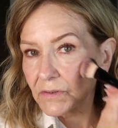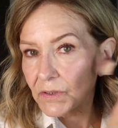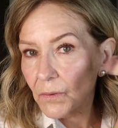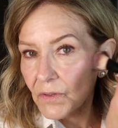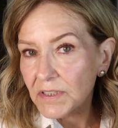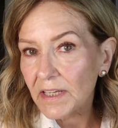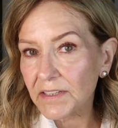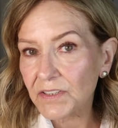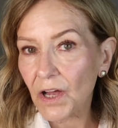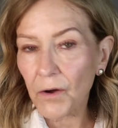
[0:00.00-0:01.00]
So it looks like
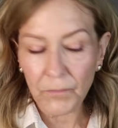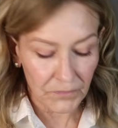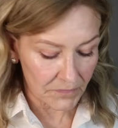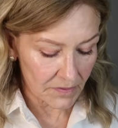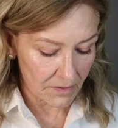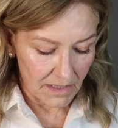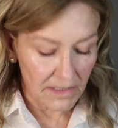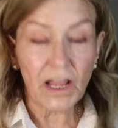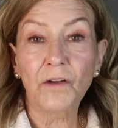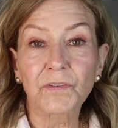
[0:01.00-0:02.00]
so. Now,